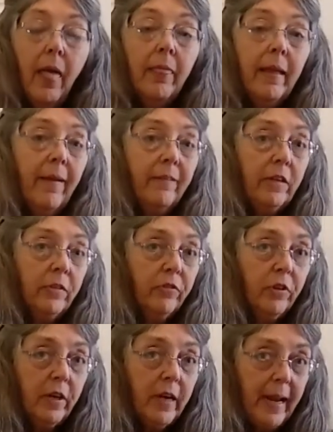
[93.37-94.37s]
They have
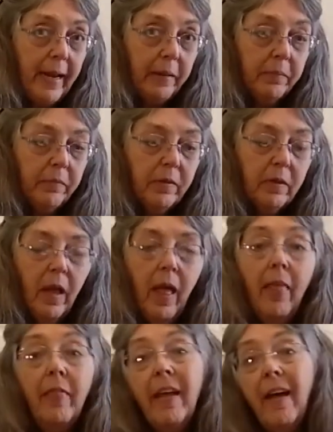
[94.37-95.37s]
different names.
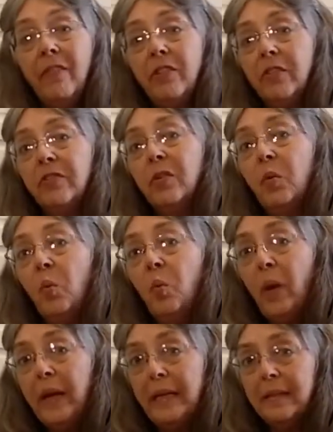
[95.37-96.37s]
They have different
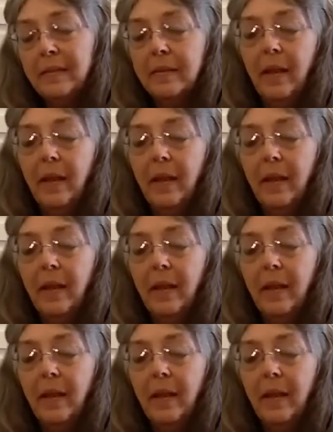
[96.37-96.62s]
weights,